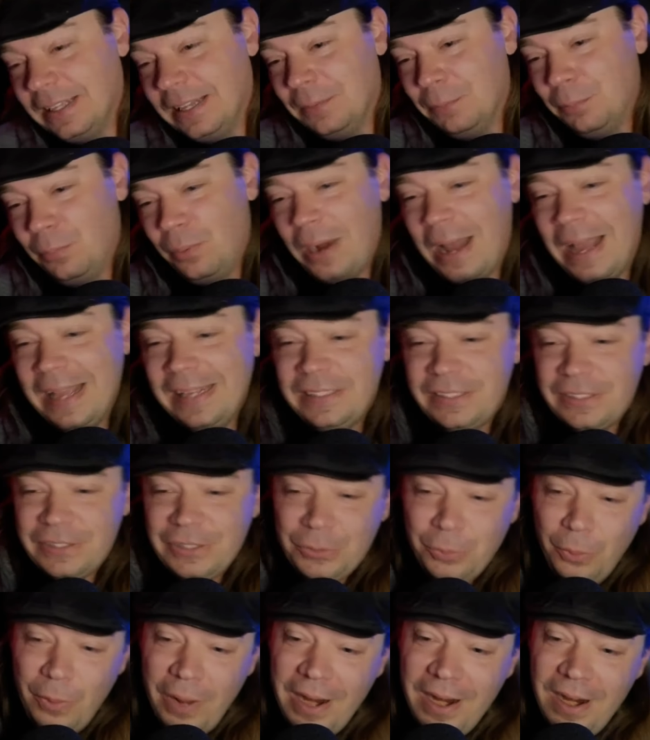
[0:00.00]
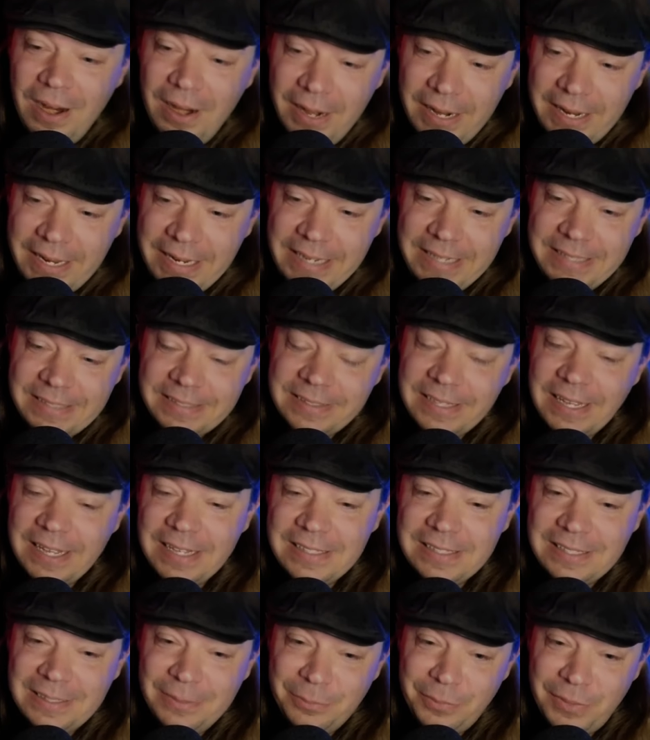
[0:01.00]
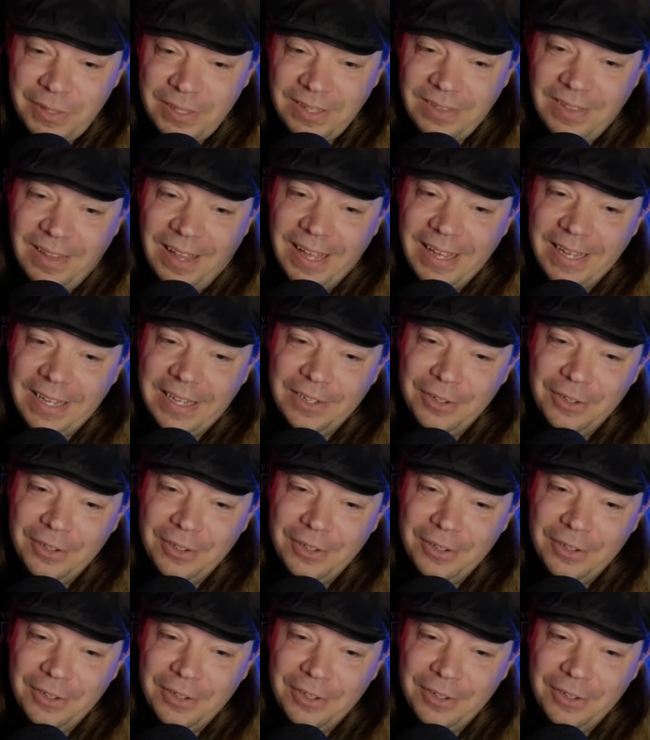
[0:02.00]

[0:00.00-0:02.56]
But I swear he says something like,